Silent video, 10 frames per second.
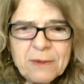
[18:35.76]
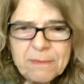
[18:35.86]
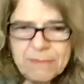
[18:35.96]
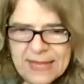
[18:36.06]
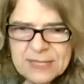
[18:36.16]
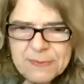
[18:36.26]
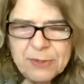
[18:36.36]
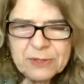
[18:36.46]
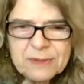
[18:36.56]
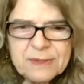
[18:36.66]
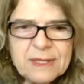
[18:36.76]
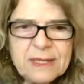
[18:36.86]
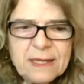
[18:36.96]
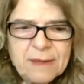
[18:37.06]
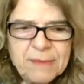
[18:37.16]
Yes, bond
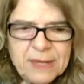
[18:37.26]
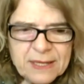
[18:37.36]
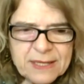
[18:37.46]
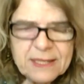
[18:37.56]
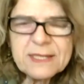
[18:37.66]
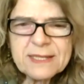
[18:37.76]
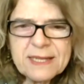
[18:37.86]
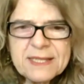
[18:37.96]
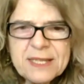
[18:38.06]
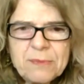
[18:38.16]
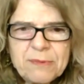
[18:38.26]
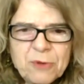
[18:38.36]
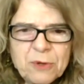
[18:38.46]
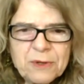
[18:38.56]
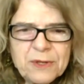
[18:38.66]
markets, as I said
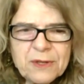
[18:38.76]
before,